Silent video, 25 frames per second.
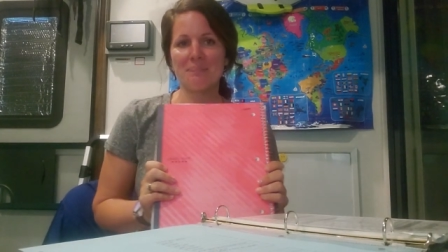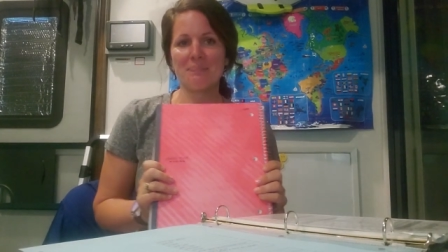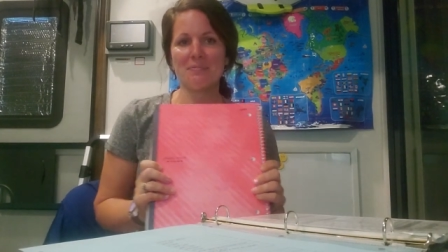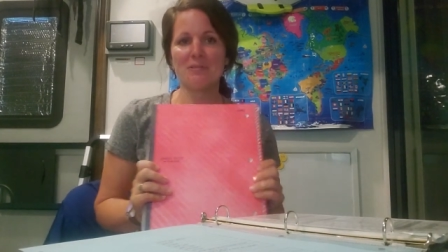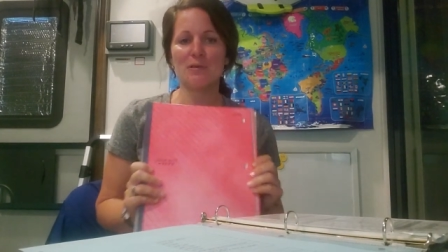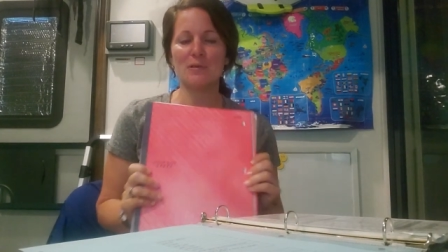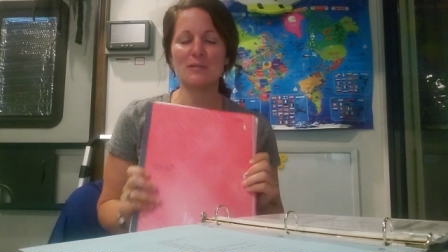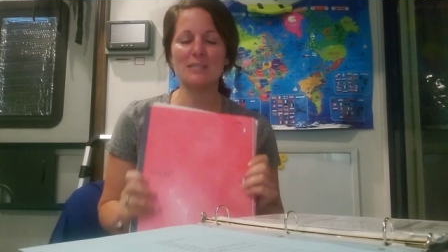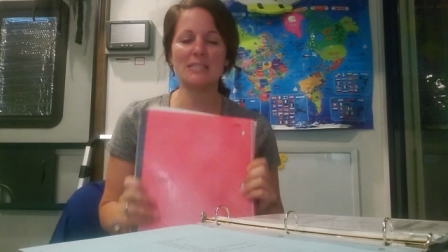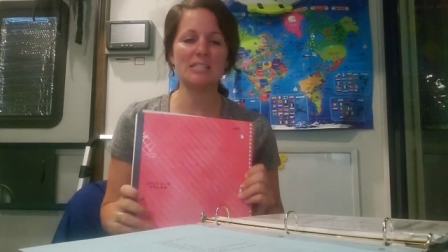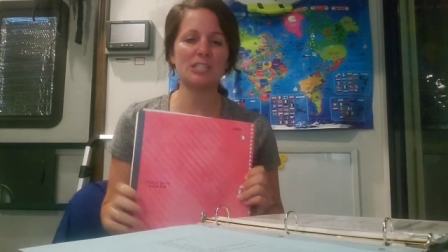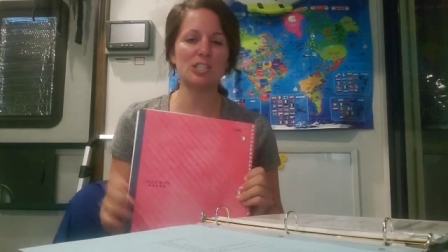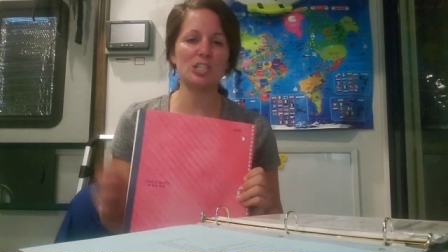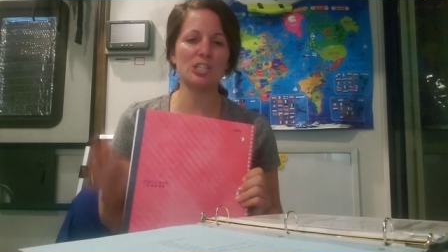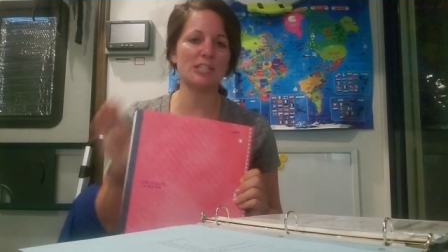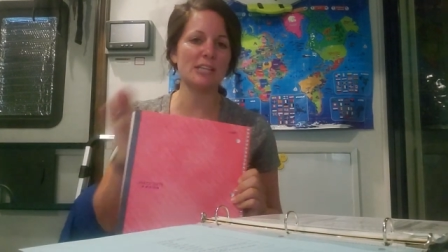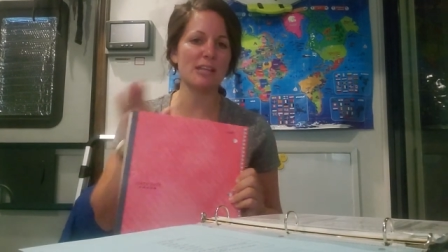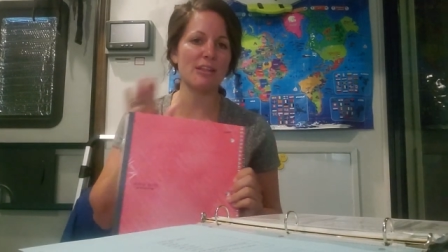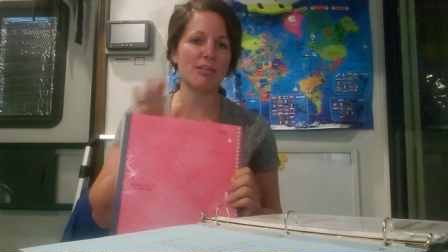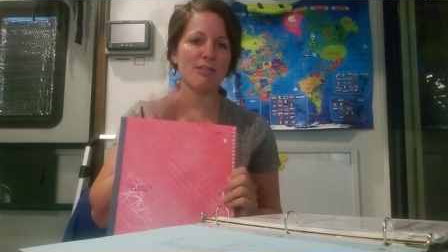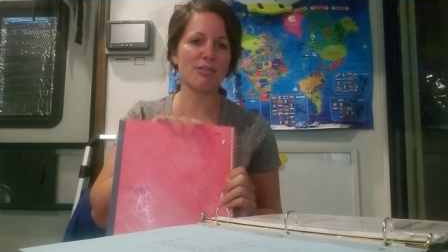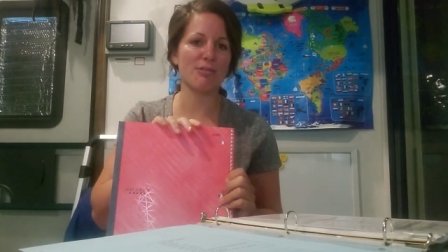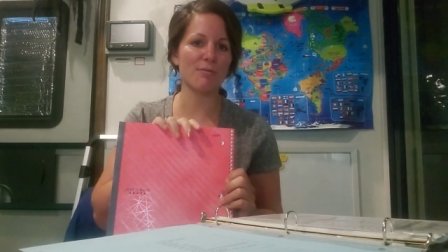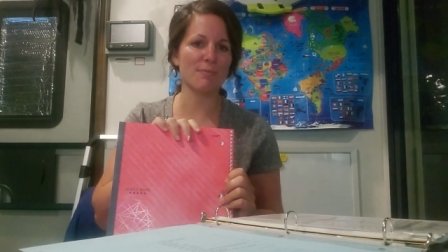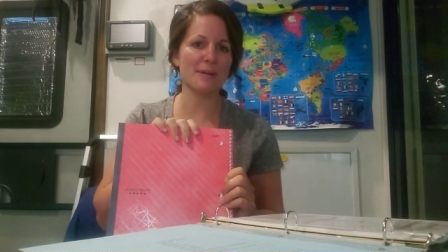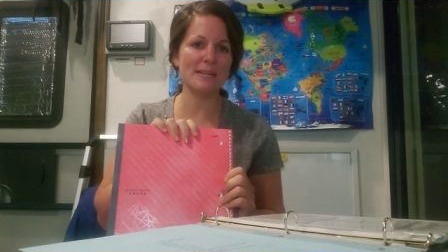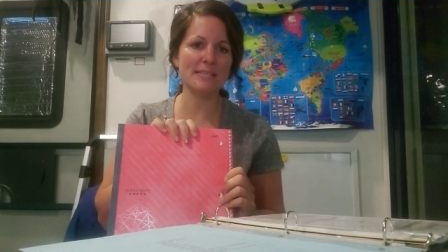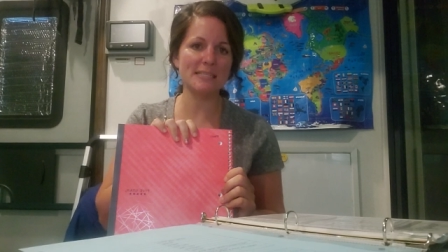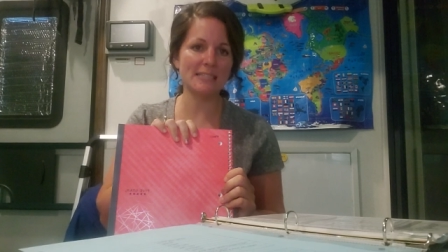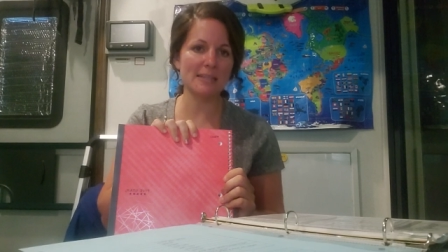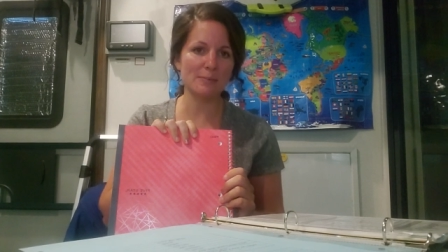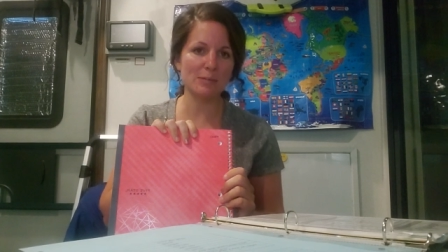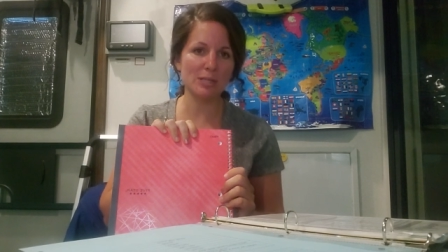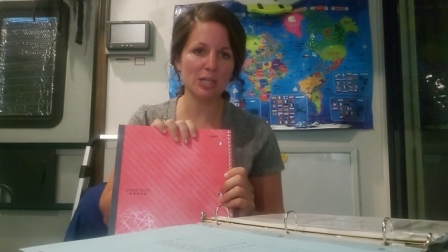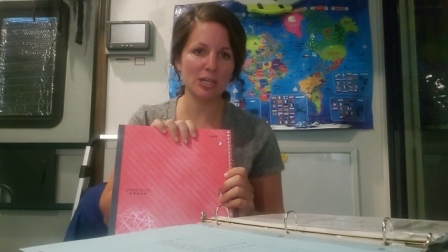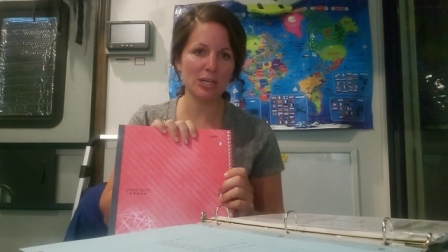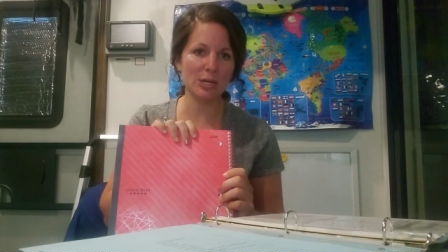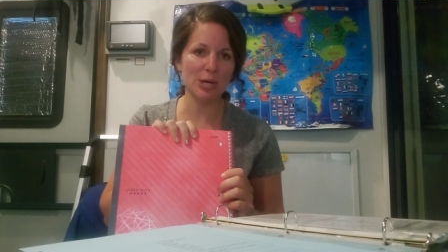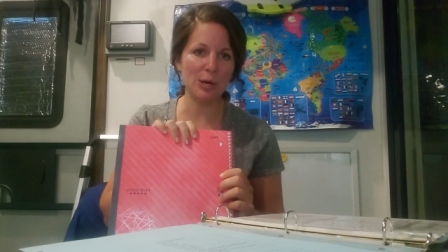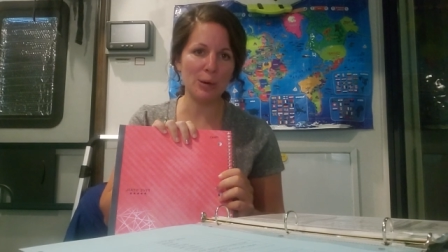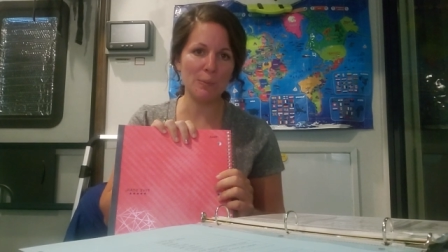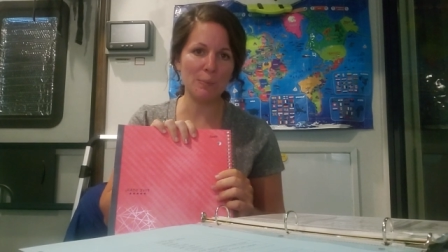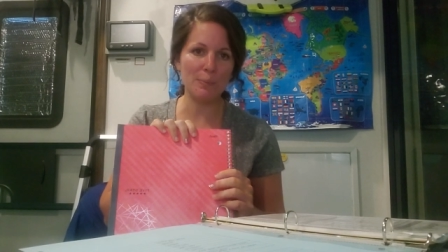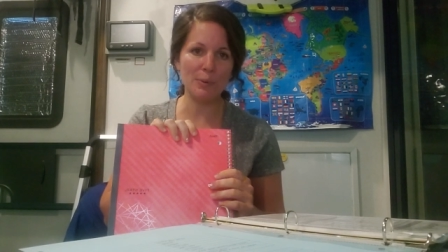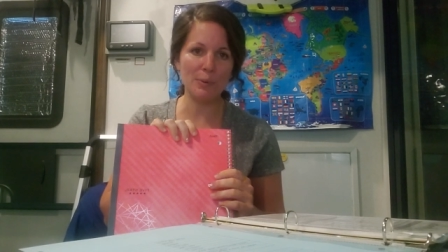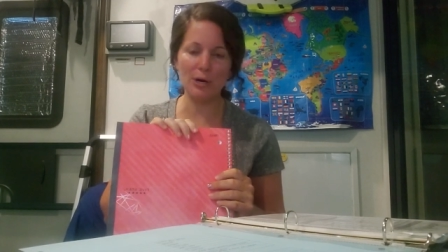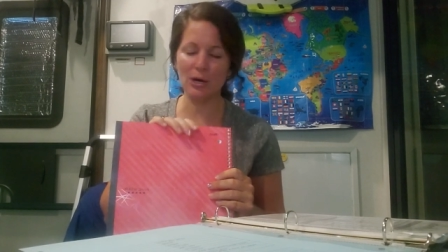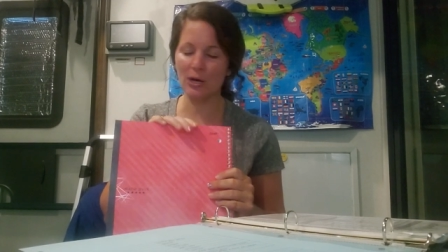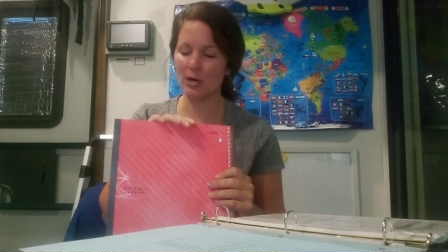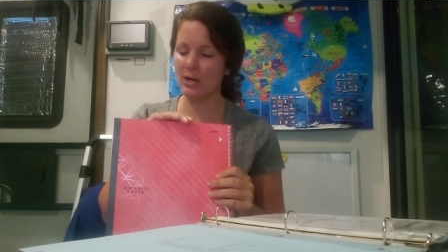So this is just a three-subject
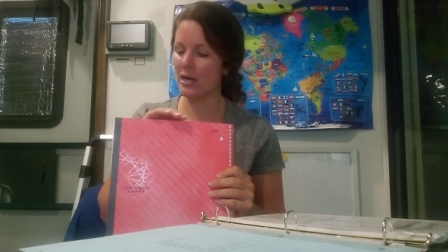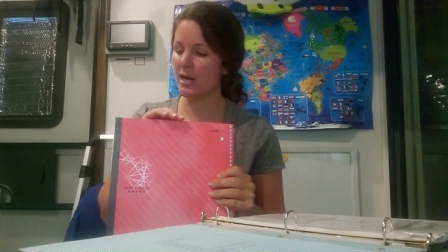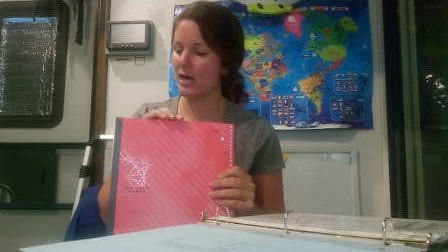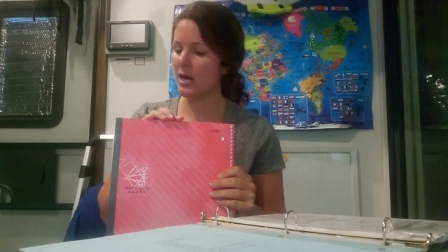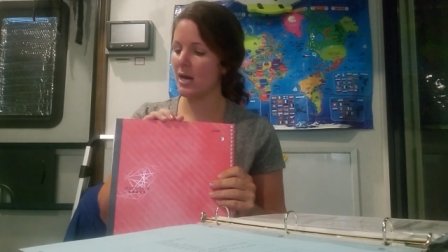notebook.